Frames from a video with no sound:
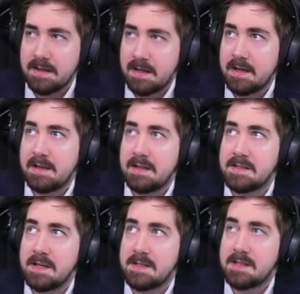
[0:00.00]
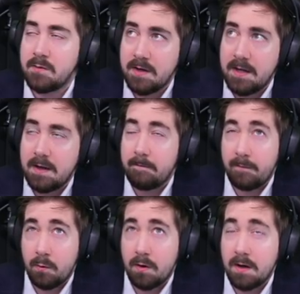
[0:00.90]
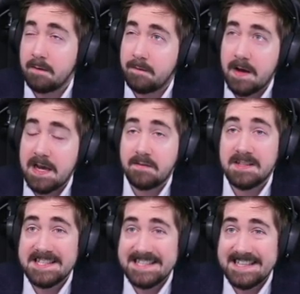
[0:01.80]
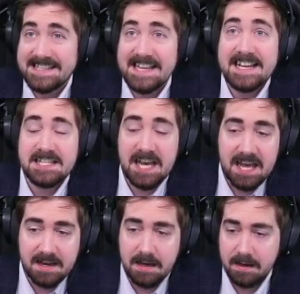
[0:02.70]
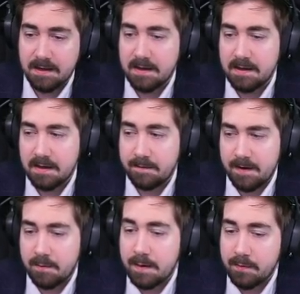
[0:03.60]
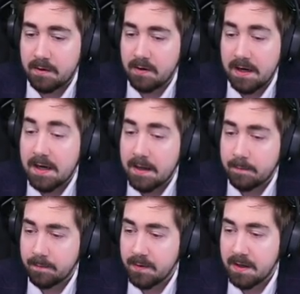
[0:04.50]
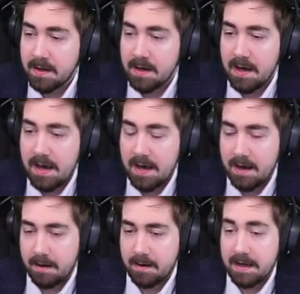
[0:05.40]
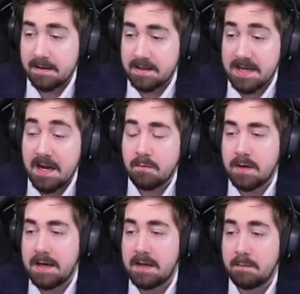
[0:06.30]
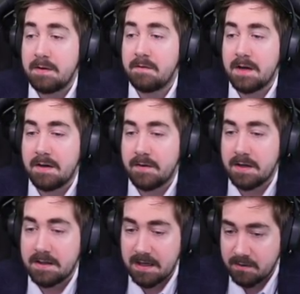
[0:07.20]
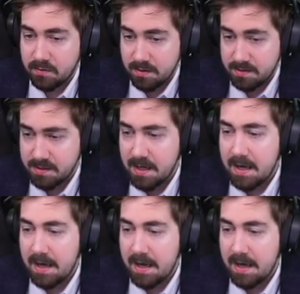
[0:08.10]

Then I think it's 3, 4, 5, 6, and 10, if I remember correctly. And the 10-way can be very, very dangerous.